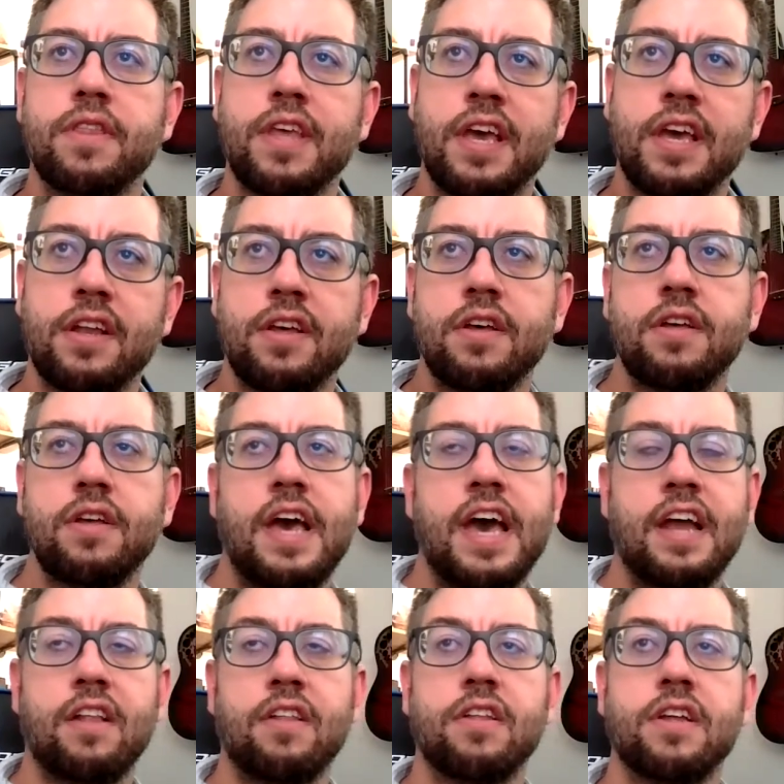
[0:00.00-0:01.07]
data
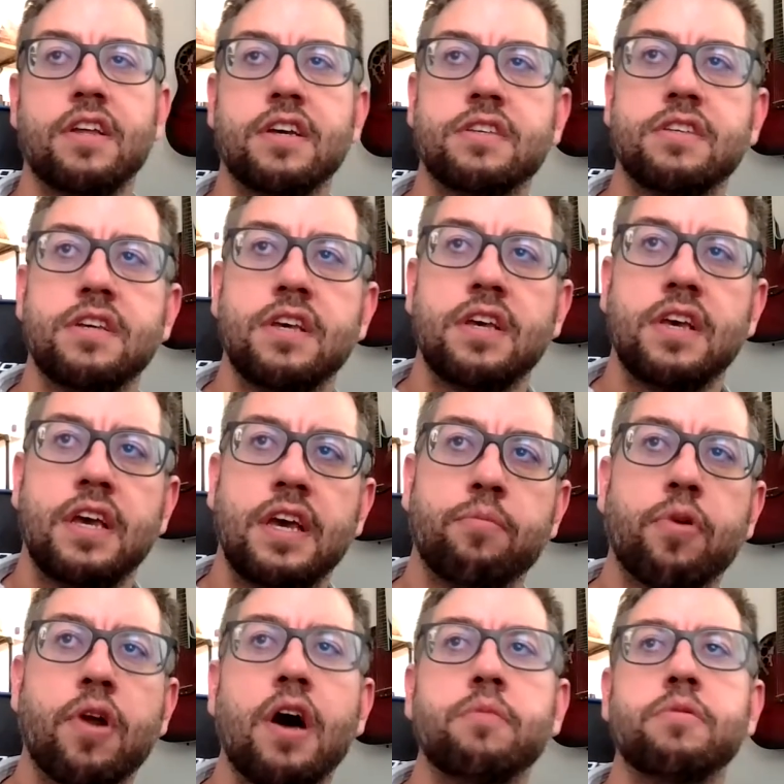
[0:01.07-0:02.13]
analytics
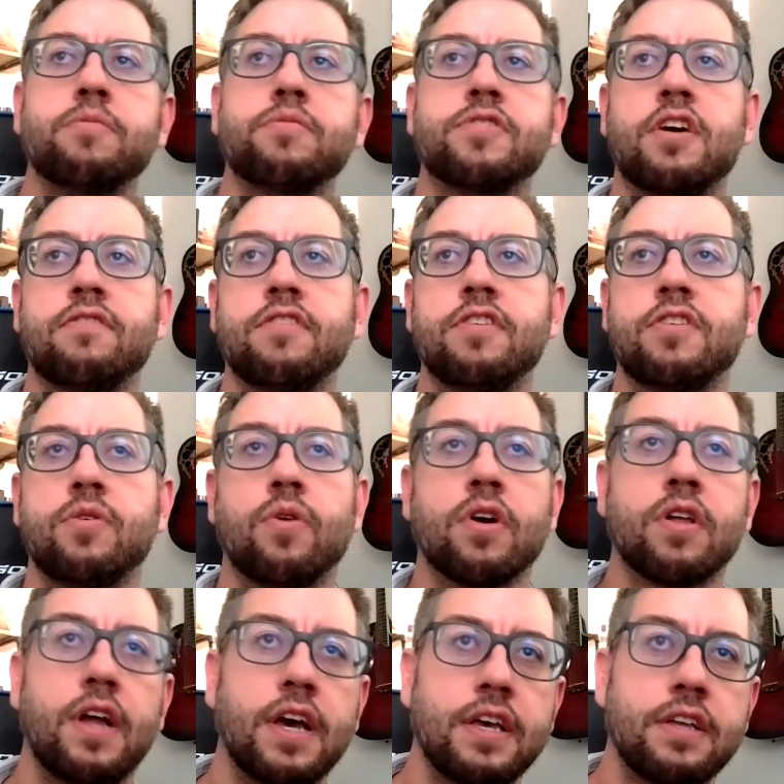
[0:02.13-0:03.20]
and problem solving to our
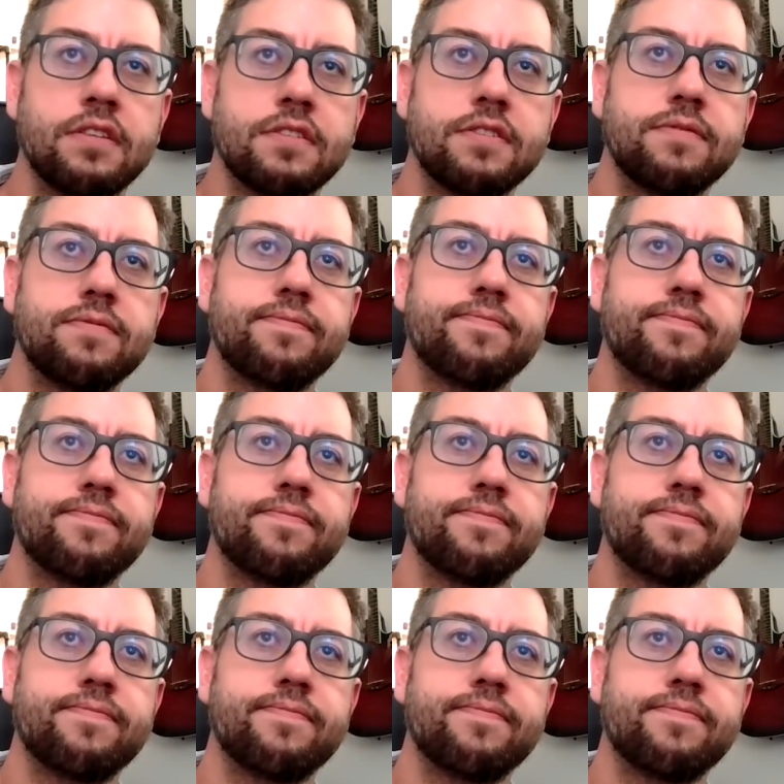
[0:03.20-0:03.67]
clients.